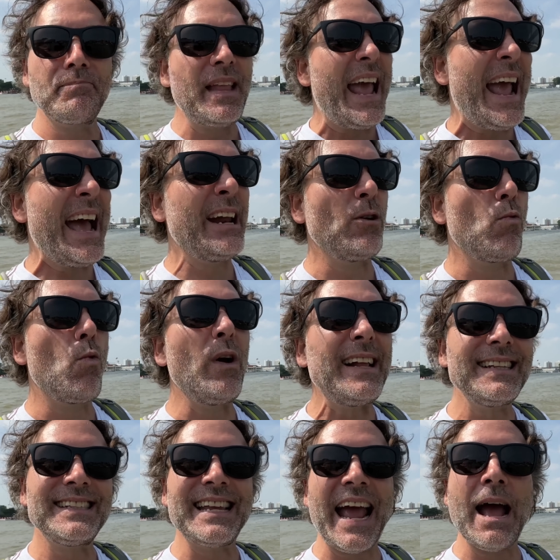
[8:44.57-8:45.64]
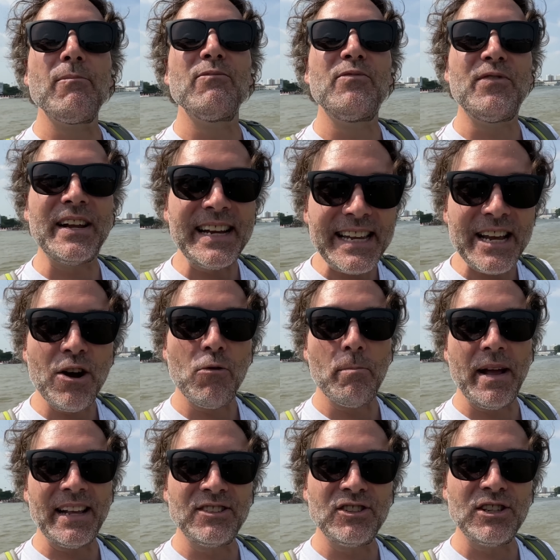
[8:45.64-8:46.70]
had a WhatsApp video
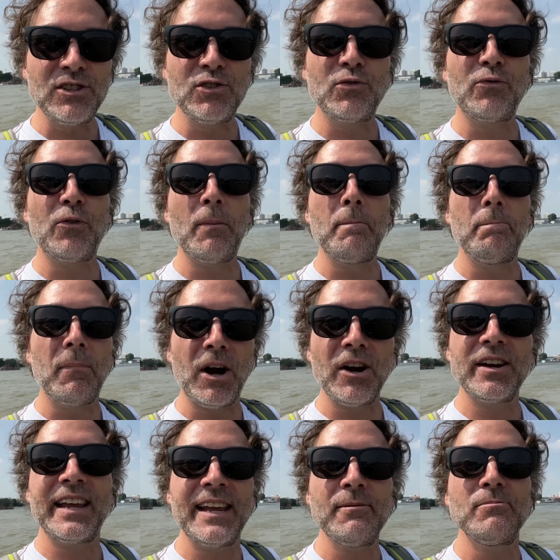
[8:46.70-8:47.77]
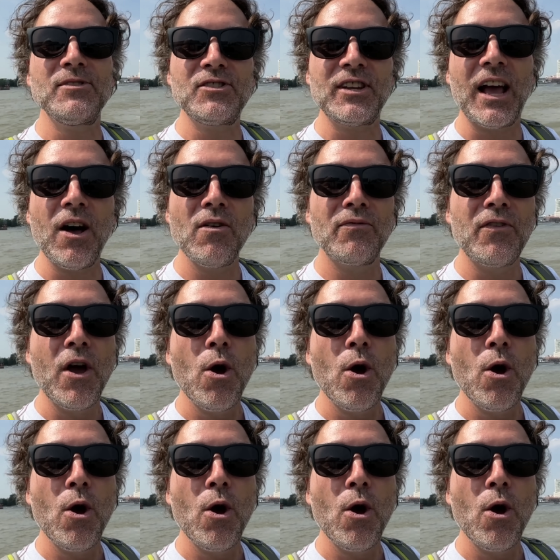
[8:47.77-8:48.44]
message from Mark himself